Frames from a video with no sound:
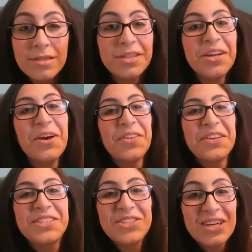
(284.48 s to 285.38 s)

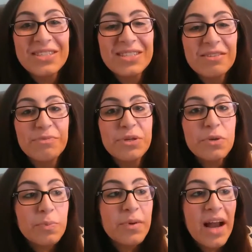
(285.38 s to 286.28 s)
the struggles of
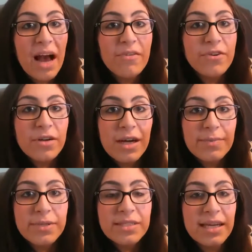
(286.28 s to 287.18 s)
poop, but after a
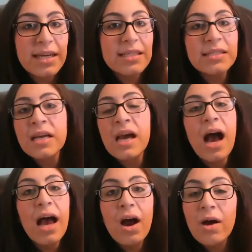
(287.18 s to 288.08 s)
couple of days,
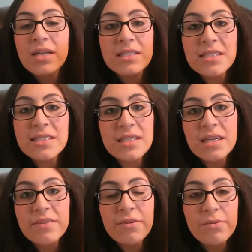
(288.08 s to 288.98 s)
I honestly
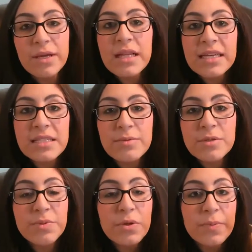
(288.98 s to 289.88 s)
didn't even realize he
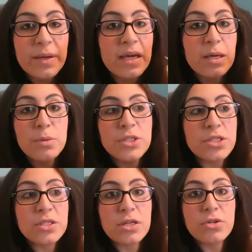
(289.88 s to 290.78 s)
was pooping. He would
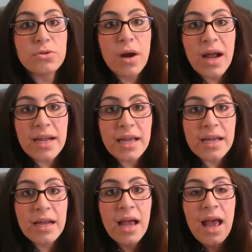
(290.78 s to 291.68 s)
just start
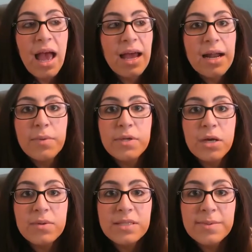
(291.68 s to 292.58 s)
crying, and I would
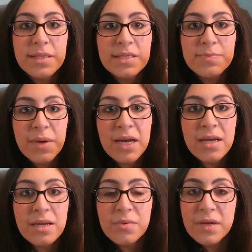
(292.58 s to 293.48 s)
go and smell his
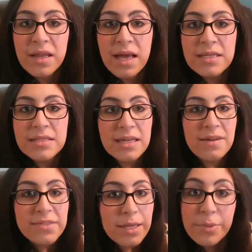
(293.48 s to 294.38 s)
butt and realize I'd
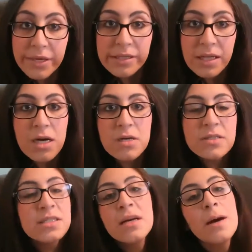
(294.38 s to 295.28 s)
have to get pretty
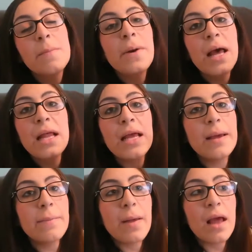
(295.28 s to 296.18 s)
close, but
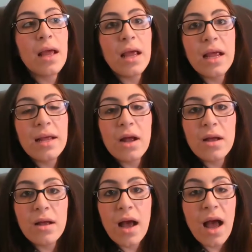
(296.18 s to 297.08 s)

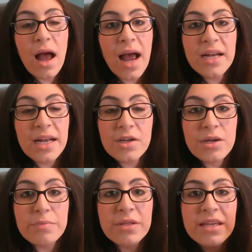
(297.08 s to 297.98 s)
I
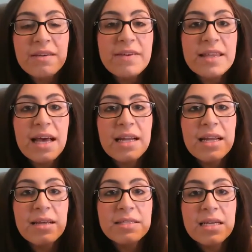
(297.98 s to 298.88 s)
couldn't believe it that
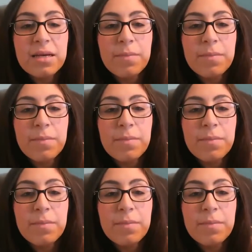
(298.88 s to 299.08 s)
his